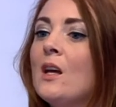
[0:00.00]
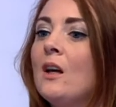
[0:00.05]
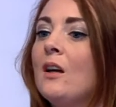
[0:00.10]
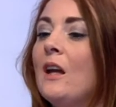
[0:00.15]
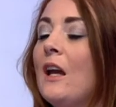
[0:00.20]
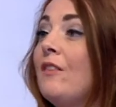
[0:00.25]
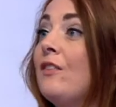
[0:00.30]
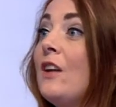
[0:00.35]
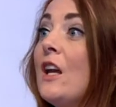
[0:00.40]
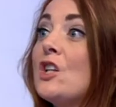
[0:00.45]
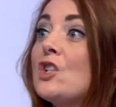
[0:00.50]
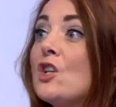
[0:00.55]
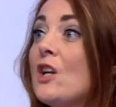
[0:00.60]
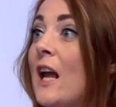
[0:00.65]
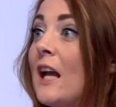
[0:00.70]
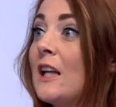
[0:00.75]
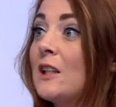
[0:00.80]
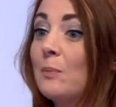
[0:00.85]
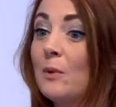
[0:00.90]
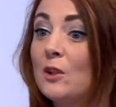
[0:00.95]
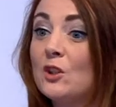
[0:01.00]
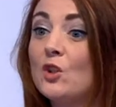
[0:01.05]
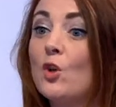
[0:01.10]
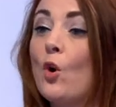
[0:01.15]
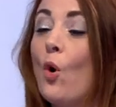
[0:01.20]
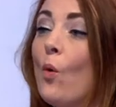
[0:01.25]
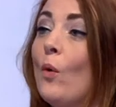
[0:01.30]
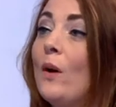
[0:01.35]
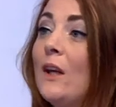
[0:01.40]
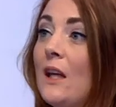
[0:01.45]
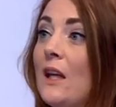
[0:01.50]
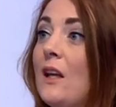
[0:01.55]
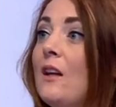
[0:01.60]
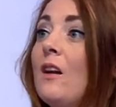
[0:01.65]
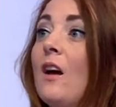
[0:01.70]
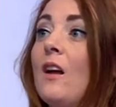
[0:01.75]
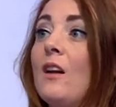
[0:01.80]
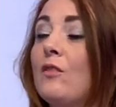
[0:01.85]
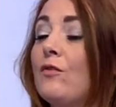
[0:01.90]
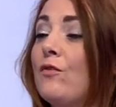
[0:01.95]
aviation experts going in
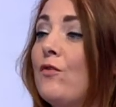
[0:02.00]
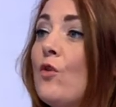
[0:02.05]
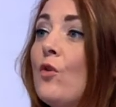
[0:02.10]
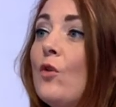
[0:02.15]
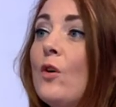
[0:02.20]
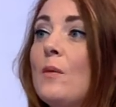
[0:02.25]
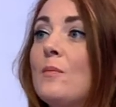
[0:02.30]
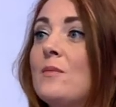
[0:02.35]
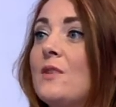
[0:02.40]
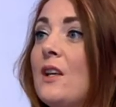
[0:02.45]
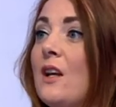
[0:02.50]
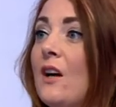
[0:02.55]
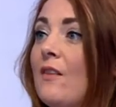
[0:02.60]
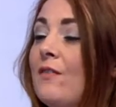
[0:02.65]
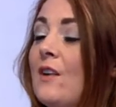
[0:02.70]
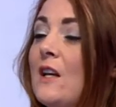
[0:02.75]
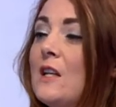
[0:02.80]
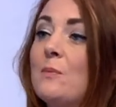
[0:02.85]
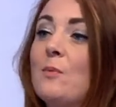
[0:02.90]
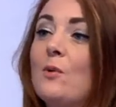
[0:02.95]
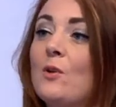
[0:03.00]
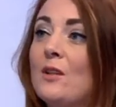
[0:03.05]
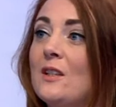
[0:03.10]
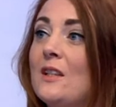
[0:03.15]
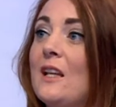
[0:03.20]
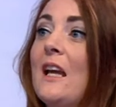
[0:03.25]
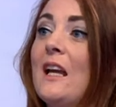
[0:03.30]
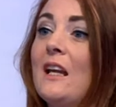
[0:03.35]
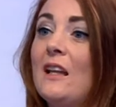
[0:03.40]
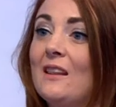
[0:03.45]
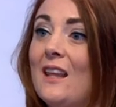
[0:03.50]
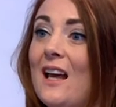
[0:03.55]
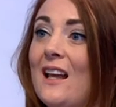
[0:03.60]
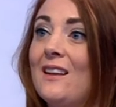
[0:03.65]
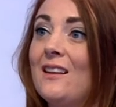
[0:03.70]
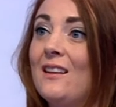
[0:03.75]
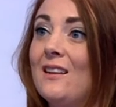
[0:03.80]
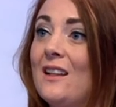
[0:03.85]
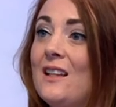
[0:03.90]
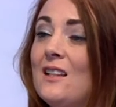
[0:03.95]
on forums and on Facebook and saying
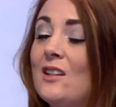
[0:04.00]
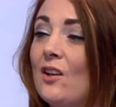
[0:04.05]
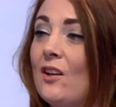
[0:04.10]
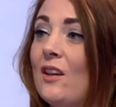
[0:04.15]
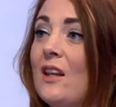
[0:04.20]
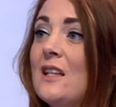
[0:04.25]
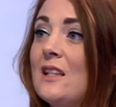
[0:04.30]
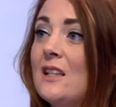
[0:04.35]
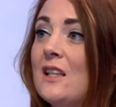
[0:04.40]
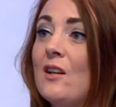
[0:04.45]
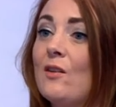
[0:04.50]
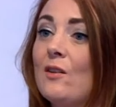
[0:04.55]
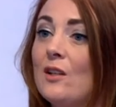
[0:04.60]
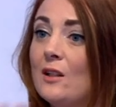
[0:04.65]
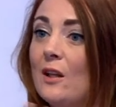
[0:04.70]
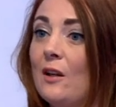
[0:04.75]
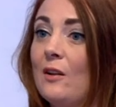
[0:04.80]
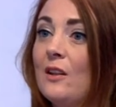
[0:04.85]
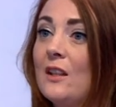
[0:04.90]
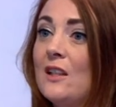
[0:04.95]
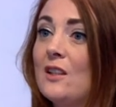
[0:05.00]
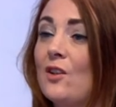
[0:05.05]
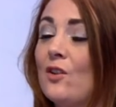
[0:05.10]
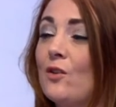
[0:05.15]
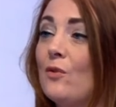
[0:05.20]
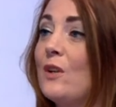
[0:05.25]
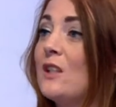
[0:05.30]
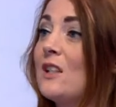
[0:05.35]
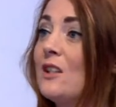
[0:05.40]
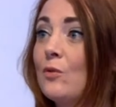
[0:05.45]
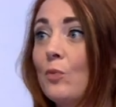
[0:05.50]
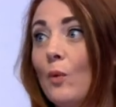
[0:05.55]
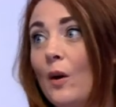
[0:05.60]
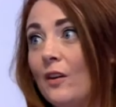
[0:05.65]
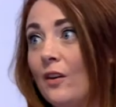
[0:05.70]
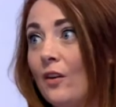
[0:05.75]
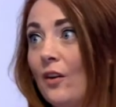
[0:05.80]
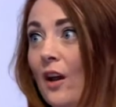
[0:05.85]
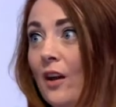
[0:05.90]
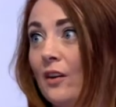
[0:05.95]
that these are these theories and these are the reasons why
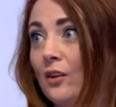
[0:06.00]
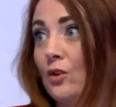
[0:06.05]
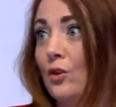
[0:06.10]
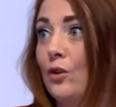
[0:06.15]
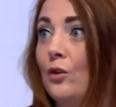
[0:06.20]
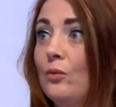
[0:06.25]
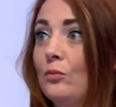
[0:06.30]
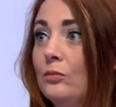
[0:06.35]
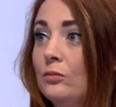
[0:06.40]
they're not true.